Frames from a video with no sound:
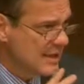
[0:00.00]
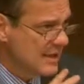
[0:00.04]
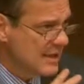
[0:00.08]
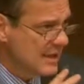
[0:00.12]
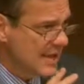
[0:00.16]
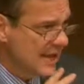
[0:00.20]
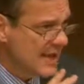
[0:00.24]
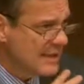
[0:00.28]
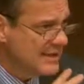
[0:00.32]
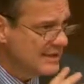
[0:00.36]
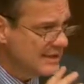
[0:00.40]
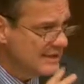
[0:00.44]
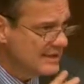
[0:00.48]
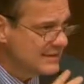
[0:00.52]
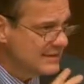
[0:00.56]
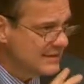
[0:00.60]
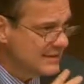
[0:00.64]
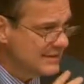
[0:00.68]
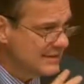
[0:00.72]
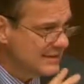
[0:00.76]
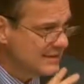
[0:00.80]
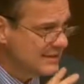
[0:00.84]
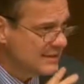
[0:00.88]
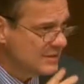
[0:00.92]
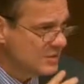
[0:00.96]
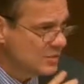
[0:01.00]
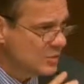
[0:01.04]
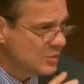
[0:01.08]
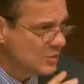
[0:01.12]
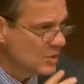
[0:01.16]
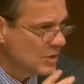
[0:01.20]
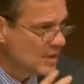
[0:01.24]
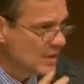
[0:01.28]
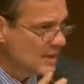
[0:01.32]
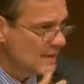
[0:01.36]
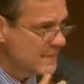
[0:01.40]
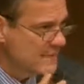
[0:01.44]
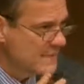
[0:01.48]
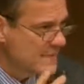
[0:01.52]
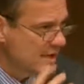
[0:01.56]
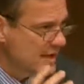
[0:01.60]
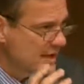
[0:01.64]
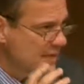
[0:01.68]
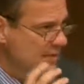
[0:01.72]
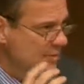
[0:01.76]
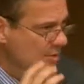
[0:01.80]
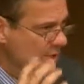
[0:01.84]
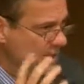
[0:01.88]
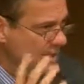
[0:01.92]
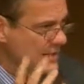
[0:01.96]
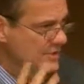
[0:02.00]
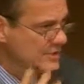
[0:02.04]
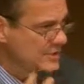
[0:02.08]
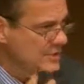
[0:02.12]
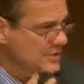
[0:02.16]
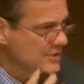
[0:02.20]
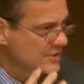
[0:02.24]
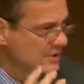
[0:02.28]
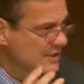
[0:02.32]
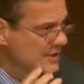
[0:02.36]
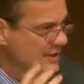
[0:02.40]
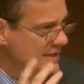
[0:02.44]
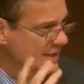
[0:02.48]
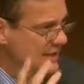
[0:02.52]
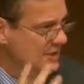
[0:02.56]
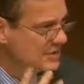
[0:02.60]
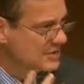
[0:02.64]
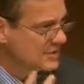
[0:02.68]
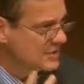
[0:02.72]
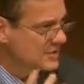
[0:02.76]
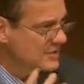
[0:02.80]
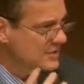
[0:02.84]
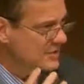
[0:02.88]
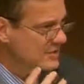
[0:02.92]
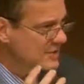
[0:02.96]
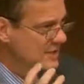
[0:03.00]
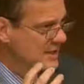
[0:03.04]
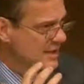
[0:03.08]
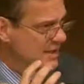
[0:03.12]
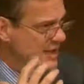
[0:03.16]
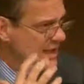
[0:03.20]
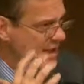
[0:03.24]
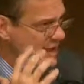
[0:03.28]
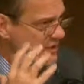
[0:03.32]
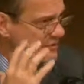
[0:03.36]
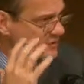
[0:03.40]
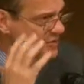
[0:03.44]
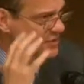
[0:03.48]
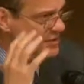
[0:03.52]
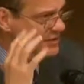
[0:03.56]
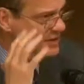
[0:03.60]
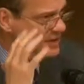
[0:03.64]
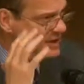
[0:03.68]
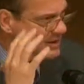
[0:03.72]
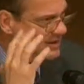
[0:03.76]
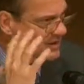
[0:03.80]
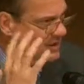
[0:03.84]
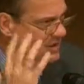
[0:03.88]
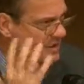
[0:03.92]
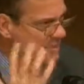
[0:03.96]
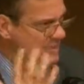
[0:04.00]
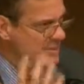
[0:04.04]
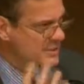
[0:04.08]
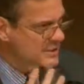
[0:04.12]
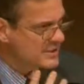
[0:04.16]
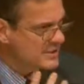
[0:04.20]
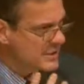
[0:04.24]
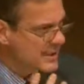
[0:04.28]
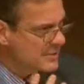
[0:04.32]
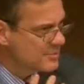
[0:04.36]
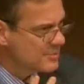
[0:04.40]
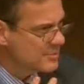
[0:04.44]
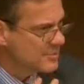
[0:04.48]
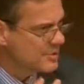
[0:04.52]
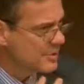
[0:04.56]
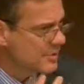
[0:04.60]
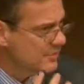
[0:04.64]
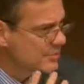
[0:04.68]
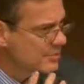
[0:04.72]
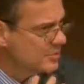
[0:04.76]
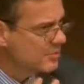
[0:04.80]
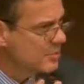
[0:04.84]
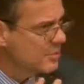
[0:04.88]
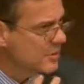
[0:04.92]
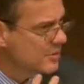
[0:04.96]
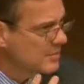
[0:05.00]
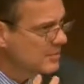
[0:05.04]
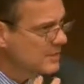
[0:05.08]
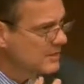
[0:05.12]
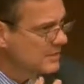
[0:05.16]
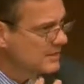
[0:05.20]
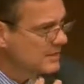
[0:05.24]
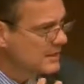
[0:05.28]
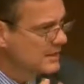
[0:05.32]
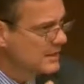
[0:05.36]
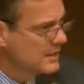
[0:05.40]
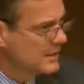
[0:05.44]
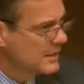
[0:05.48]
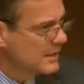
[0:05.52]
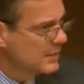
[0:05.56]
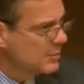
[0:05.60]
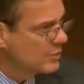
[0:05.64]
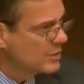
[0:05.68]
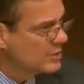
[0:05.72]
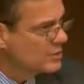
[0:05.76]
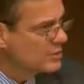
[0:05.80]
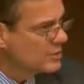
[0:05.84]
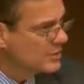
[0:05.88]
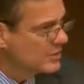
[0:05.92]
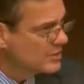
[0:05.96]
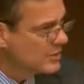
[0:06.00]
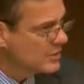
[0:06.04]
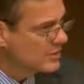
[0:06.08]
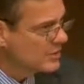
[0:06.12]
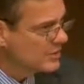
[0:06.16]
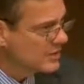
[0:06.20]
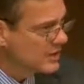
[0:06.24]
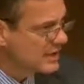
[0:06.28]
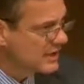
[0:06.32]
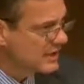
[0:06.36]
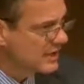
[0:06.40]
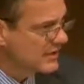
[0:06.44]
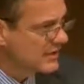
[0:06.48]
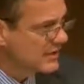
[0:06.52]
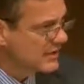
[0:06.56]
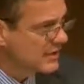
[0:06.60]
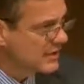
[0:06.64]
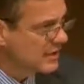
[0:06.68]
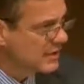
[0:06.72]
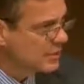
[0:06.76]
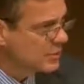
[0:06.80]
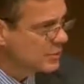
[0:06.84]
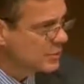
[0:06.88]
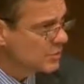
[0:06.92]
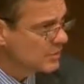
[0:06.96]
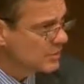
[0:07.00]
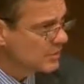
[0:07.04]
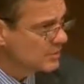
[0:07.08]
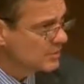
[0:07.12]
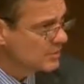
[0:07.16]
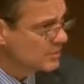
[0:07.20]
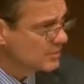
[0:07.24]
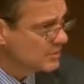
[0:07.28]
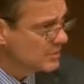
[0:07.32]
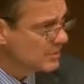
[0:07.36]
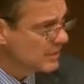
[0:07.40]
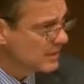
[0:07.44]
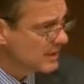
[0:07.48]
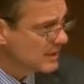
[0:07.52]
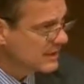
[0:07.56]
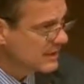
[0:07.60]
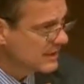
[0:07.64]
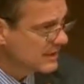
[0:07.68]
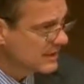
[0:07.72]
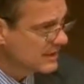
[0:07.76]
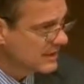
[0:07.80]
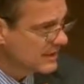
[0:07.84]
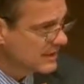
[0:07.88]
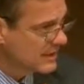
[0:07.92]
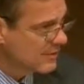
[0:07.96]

entities where creditors and debtors have the similar perception of the problem, which was not the case in Europe, where clearly